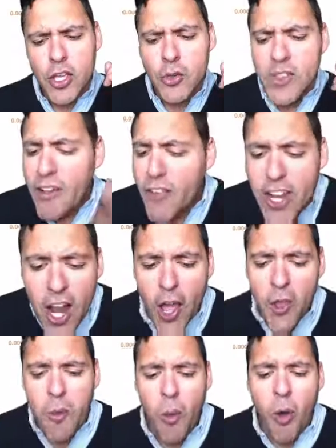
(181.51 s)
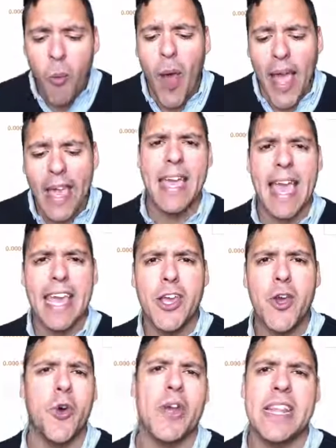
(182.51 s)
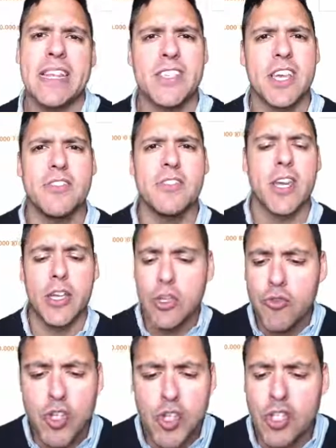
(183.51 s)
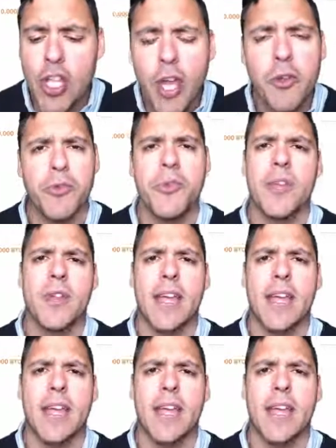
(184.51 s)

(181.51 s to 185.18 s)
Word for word: you never know what way a coin is going to go. You just don't.